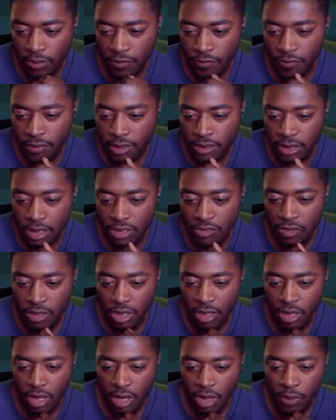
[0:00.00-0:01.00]
Feeling
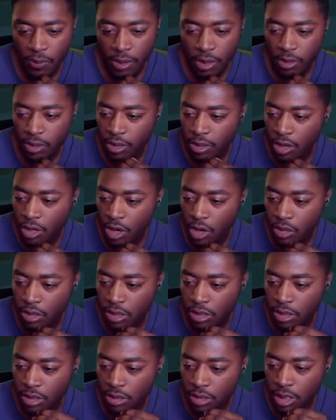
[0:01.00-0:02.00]
satisfied now about a
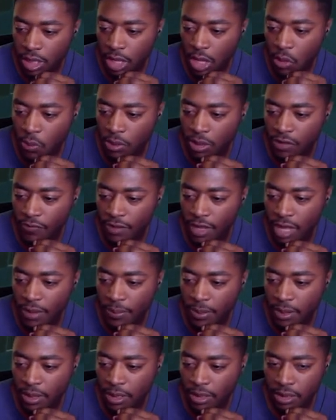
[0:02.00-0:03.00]
hearty helping of Hot
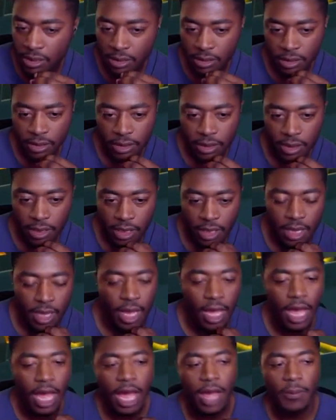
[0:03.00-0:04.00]
Pot?
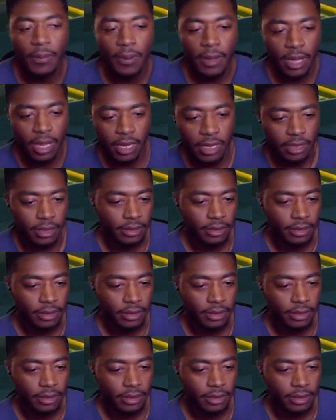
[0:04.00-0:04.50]
Hot Pot?